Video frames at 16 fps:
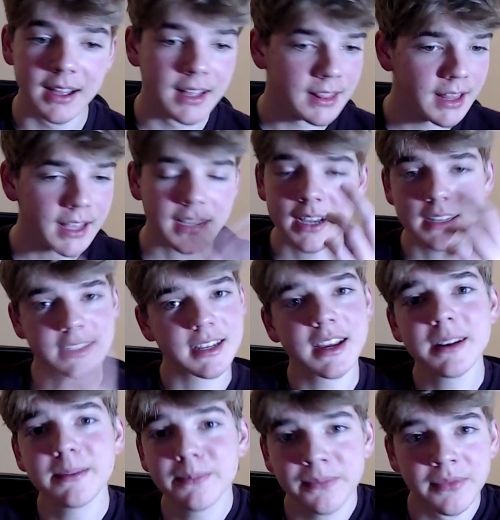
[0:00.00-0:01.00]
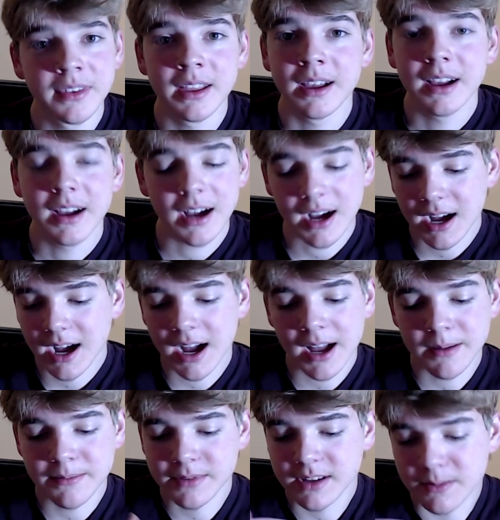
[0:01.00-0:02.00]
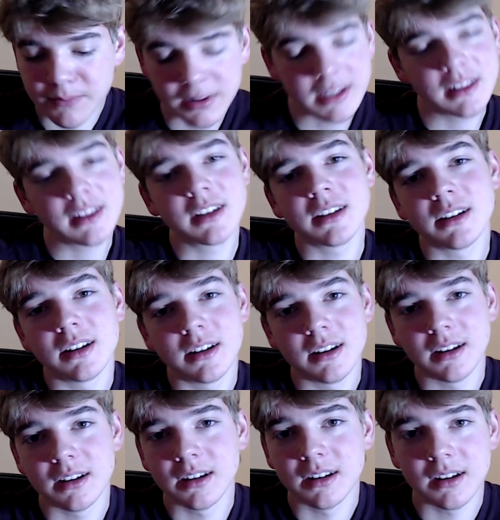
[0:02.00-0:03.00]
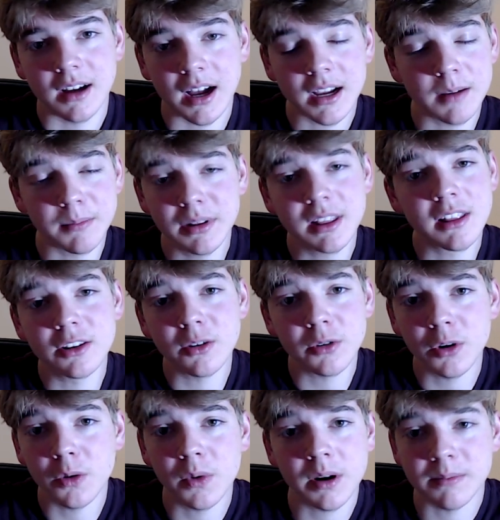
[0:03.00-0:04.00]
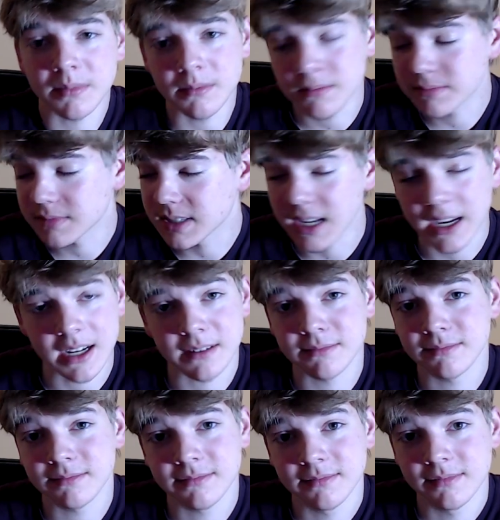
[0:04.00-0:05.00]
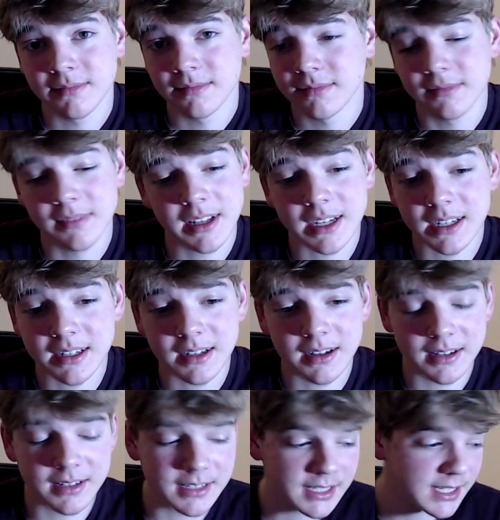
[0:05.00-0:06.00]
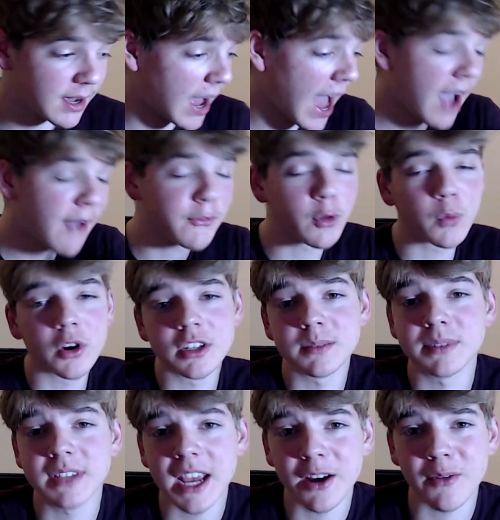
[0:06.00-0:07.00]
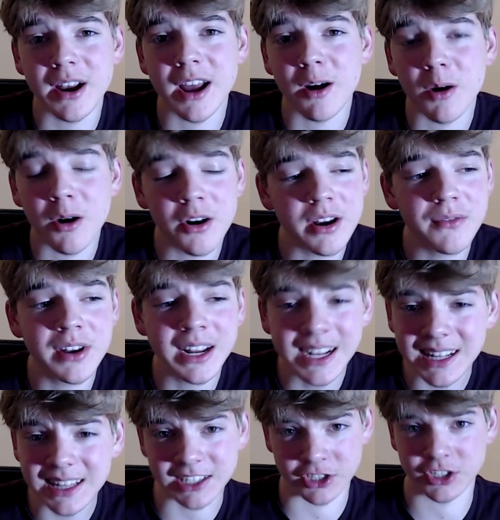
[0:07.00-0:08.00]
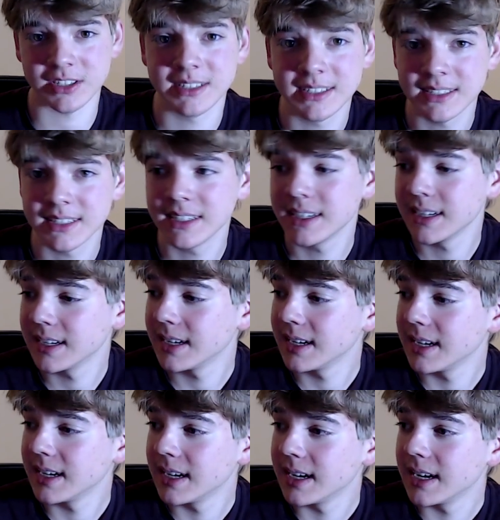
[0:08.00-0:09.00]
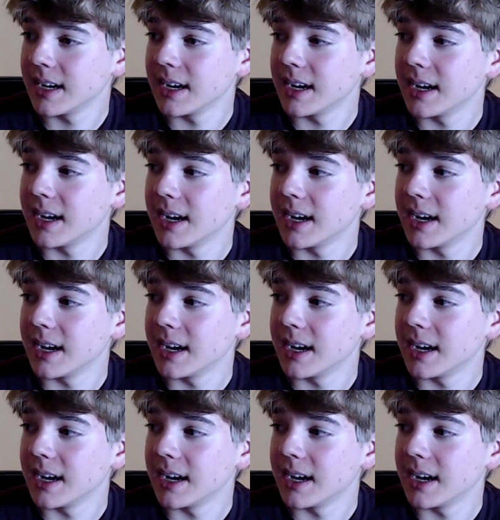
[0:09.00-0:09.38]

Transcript: Like I said, I'm completely, I completely don't know what I'm saying. Like, so half the words I'm saying right now aren't even English. Uh,